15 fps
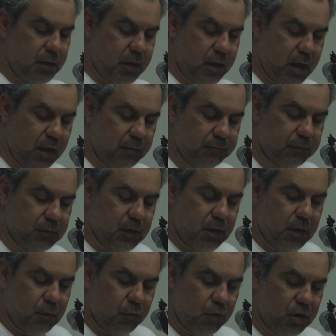
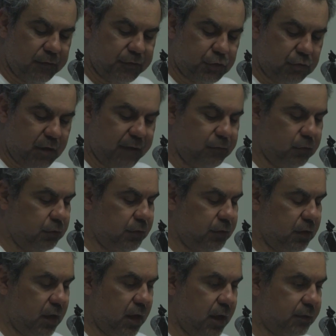When I've travelled in
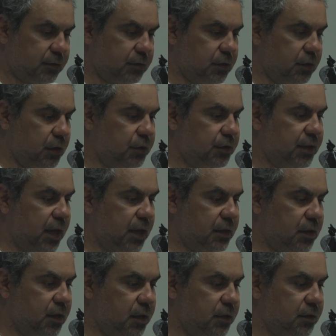the last,
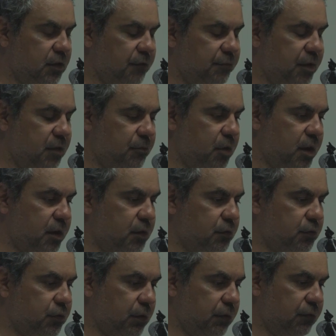10 years, and I've been in my
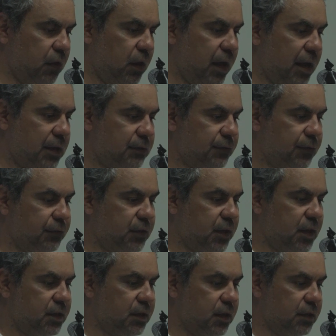industry for the last
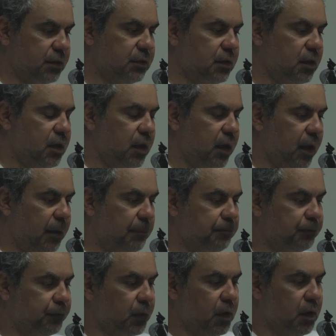15 years,
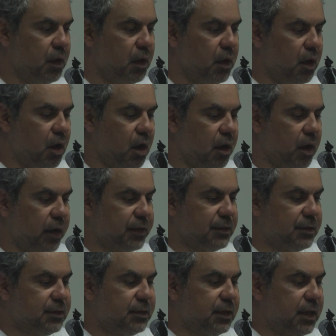I
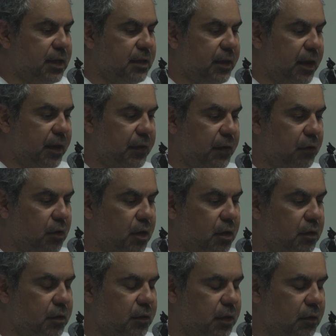can see that there
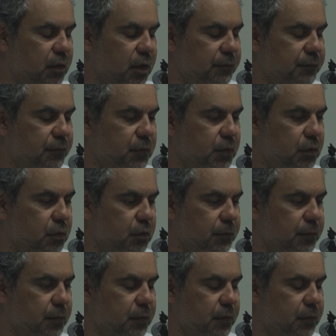are not,